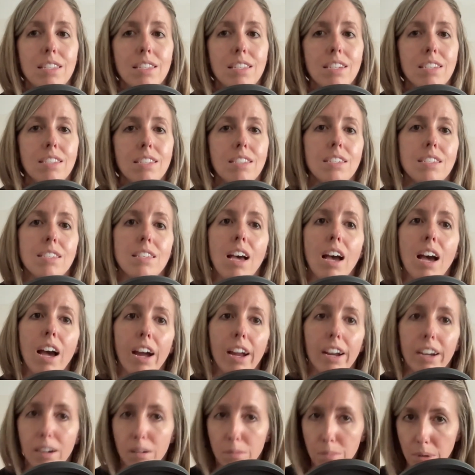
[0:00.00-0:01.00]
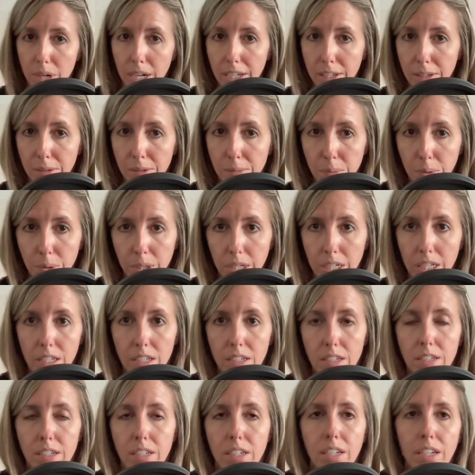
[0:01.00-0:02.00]
this is a higher price
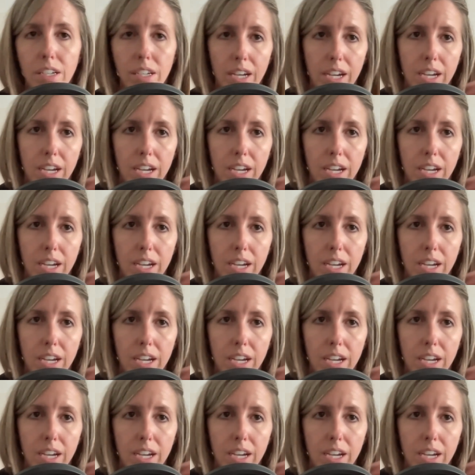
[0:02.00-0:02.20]
point.